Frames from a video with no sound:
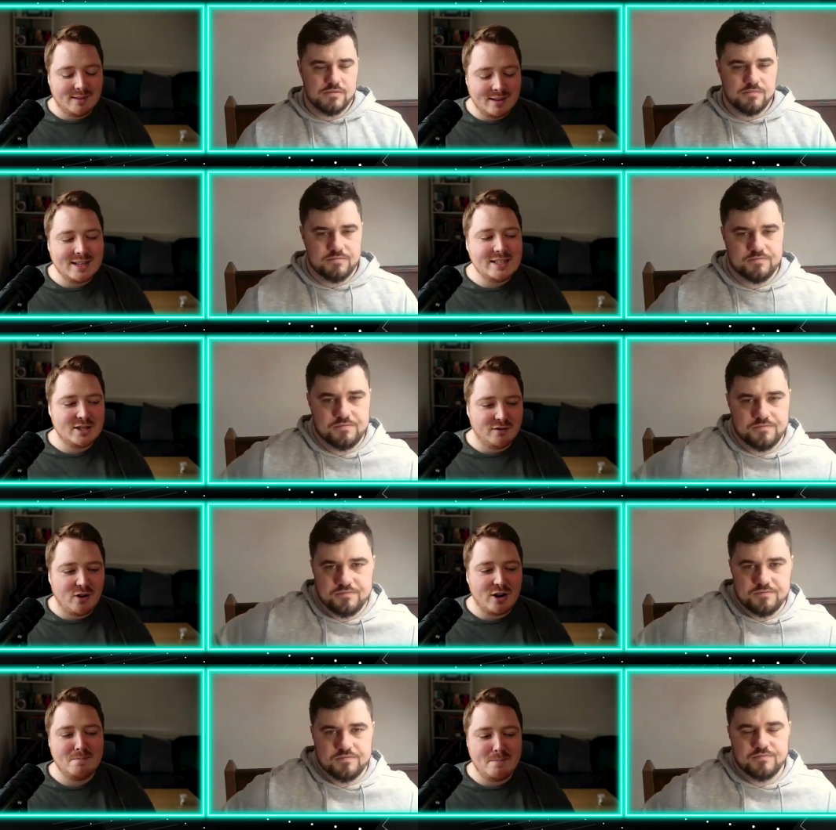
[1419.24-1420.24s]
Speaker 1: least
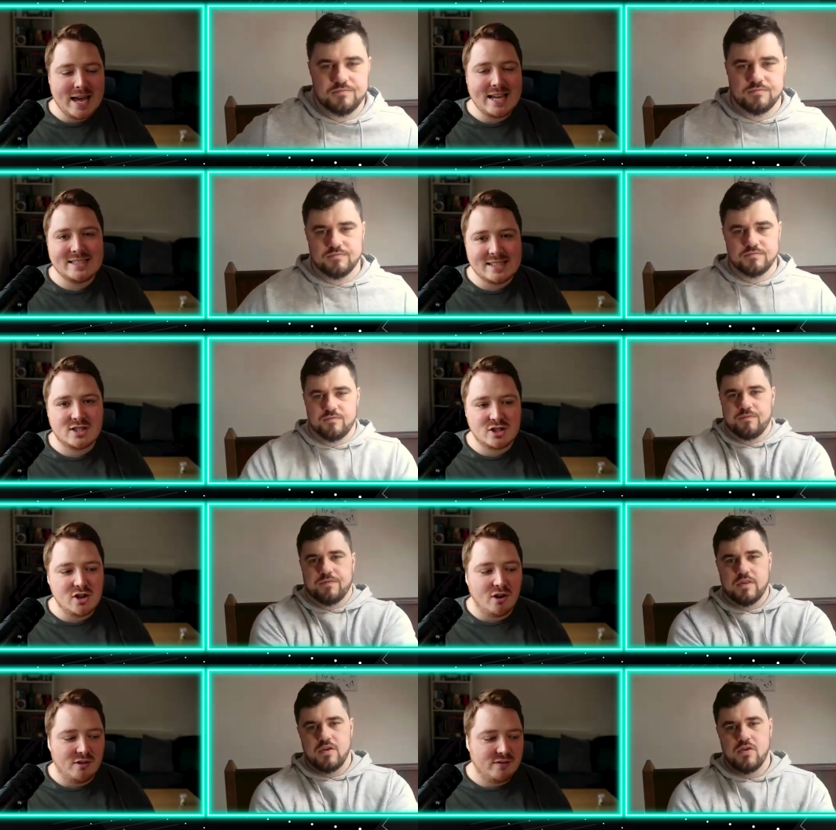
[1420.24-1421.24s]
avoid basic
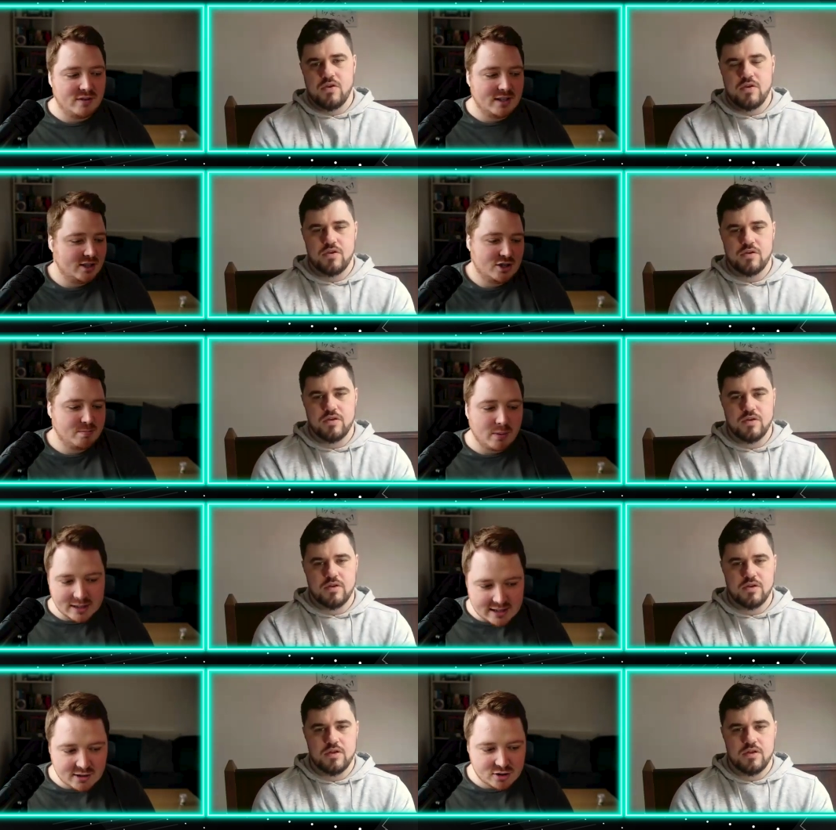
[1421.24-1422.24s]
stuff. And he just put his
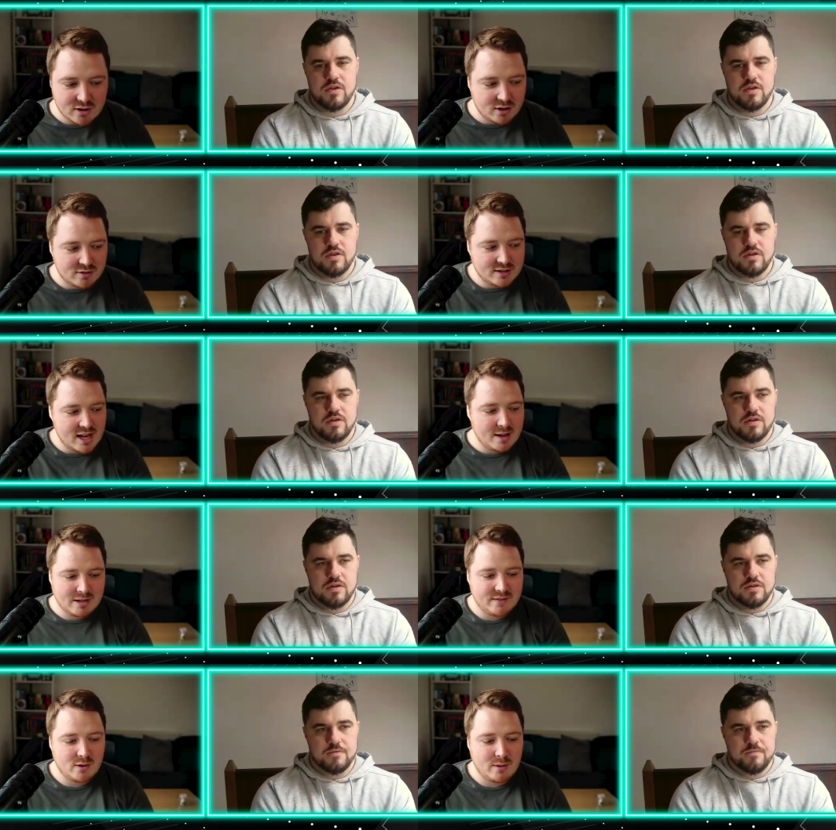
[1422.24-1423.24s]
head straight under his arm,
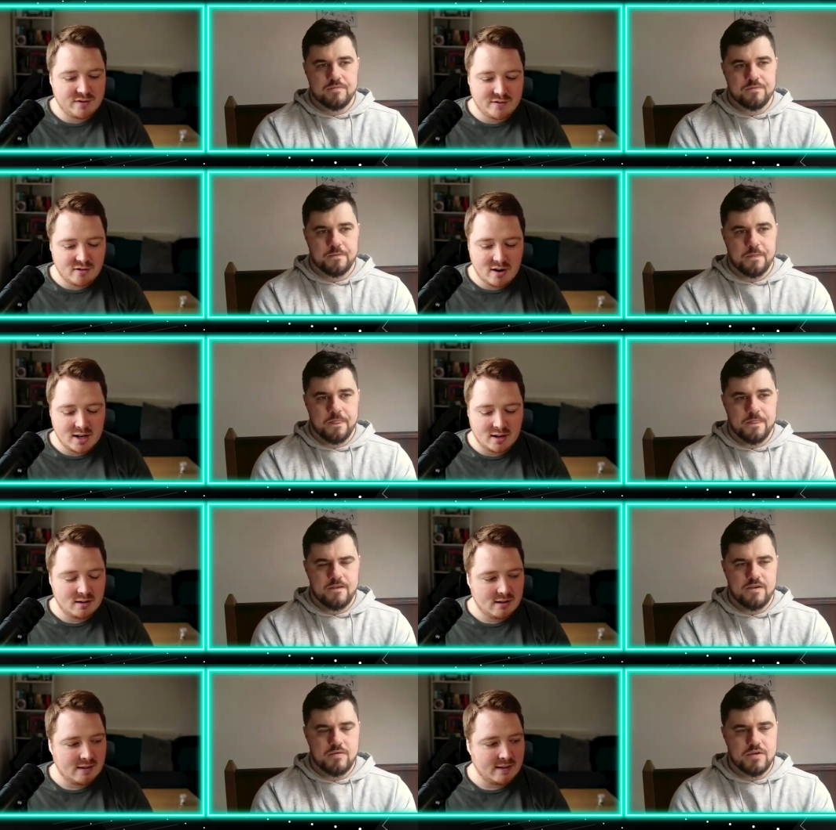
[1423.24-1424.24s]
gave it away for free.
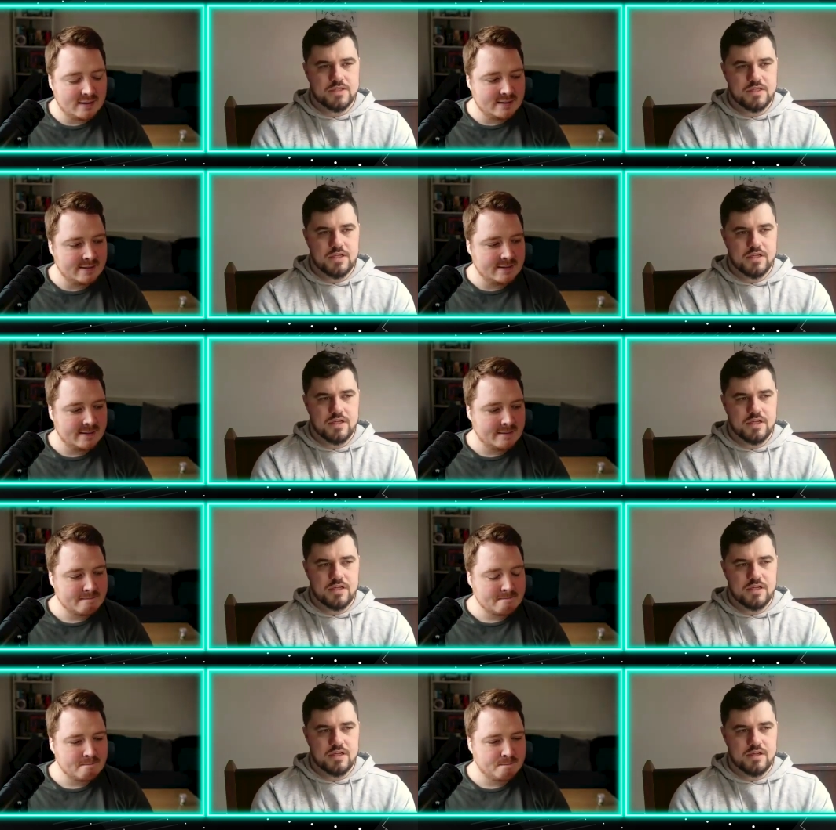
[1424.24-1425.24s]
It was
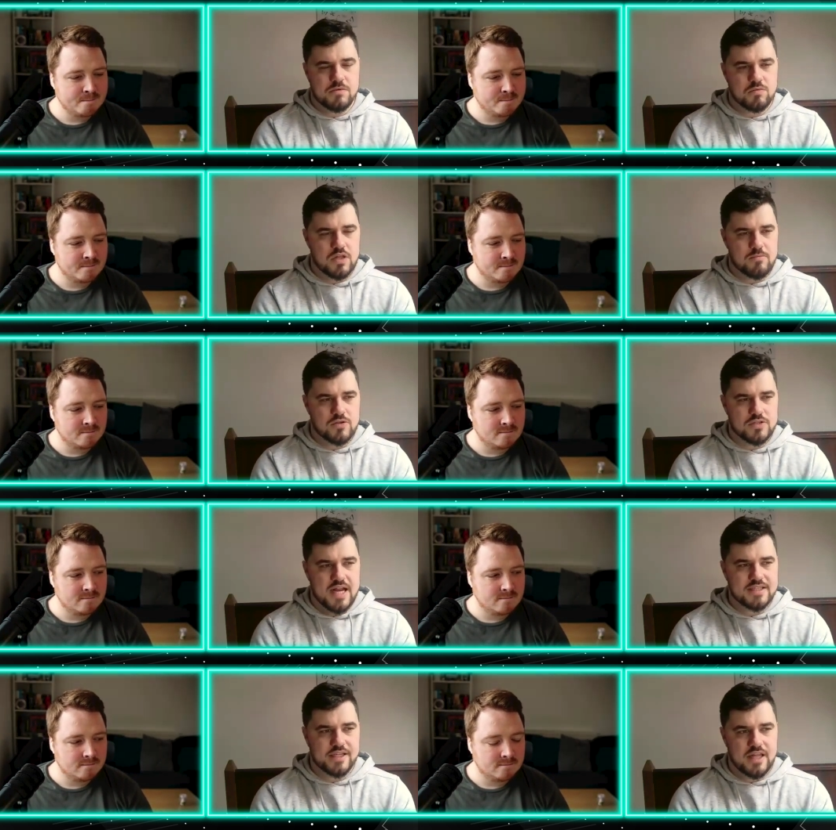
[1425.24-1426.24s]
Speaker 2: it was one of the most
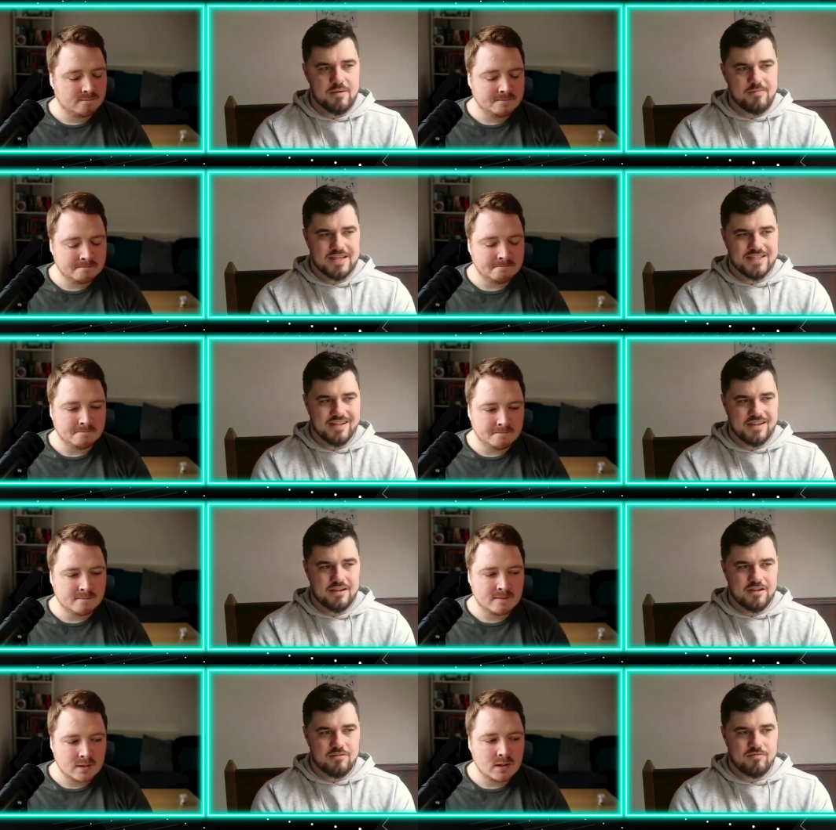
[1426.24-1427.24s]

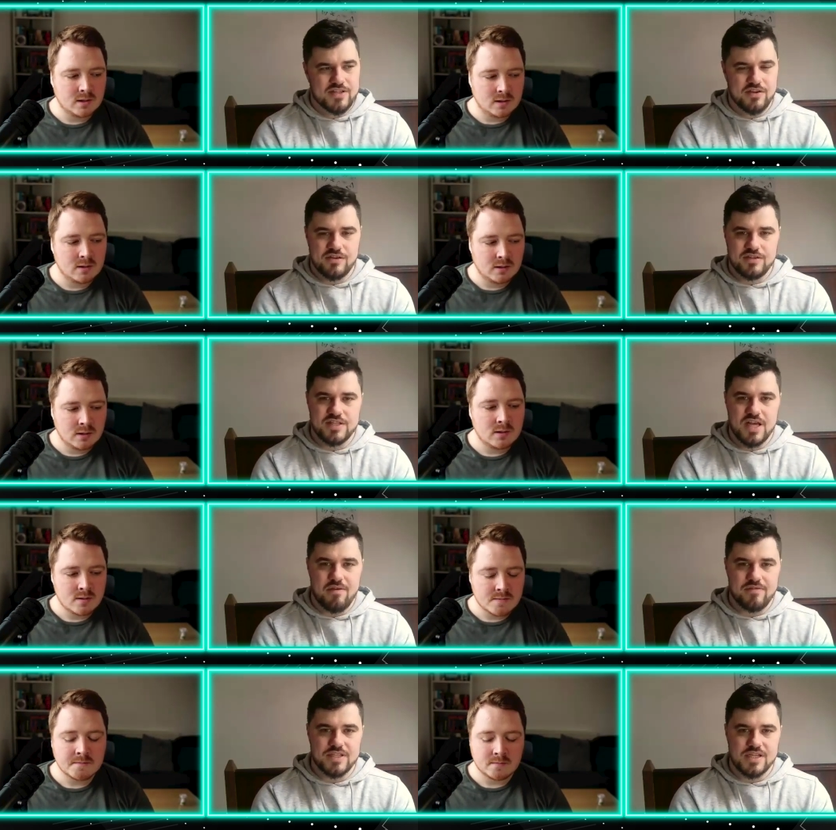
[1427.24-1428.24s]
anticlimactic returns that
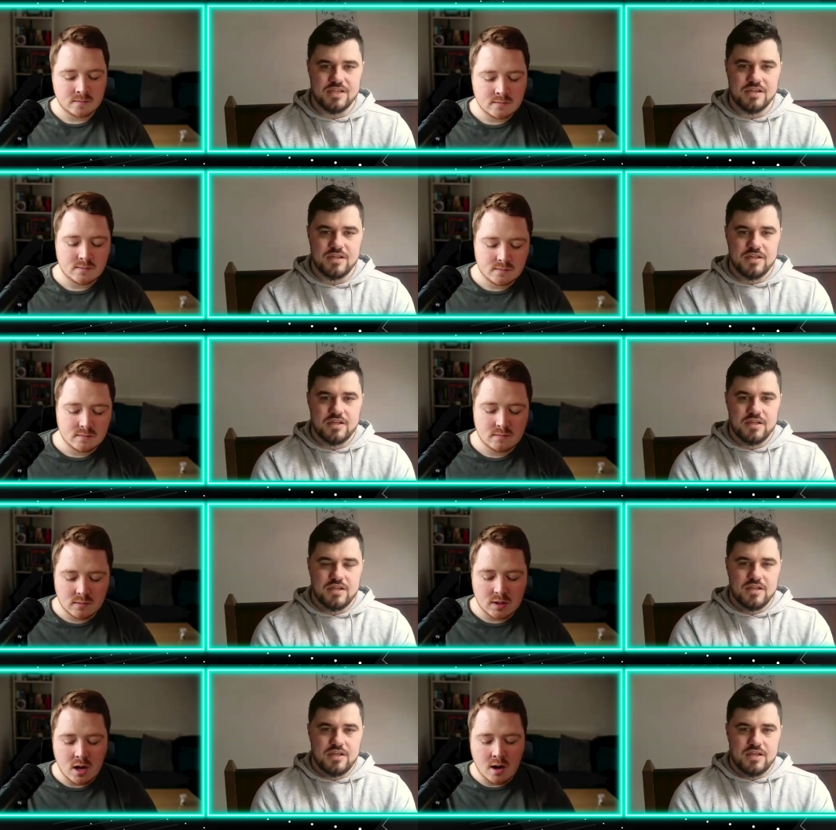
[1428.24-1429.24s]
I've ever seen.
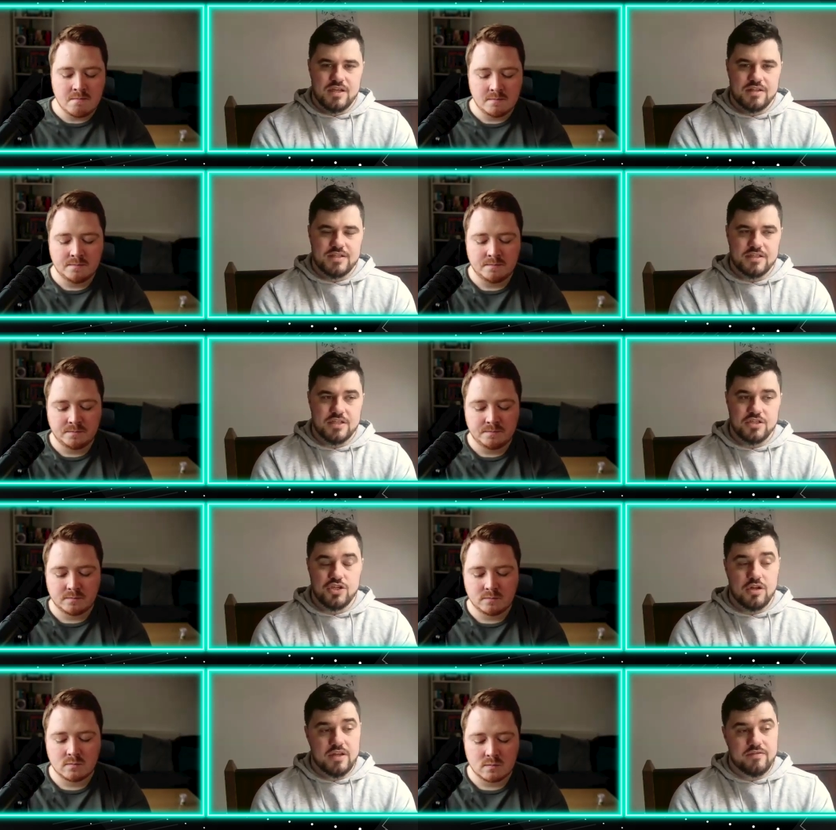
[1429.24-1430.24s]
Yeah. In the sense that
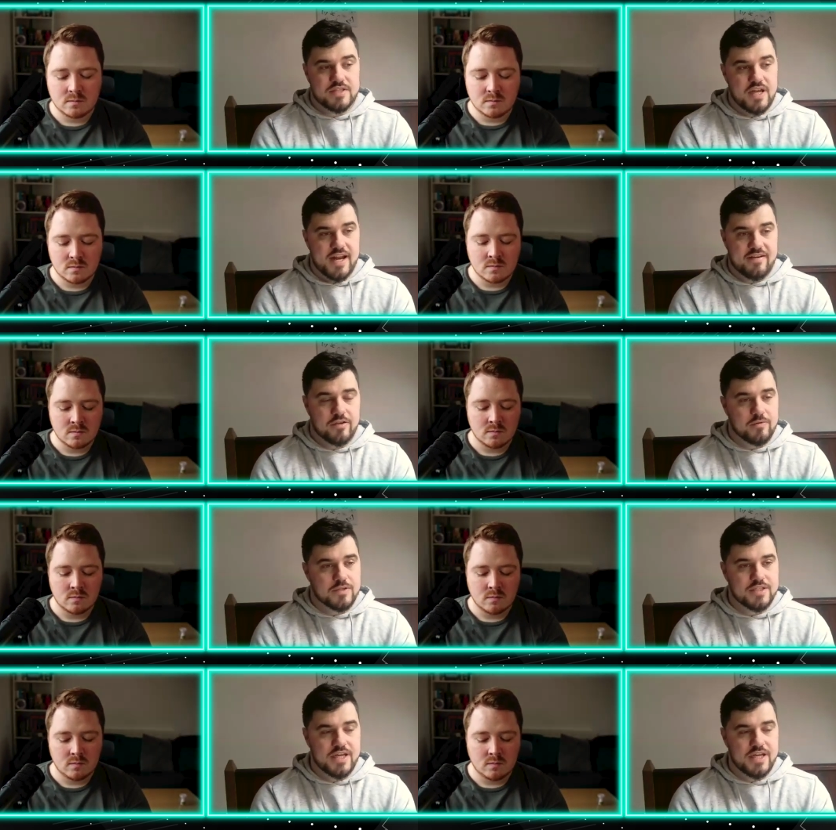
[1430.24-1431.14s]
Jon even said afterwards,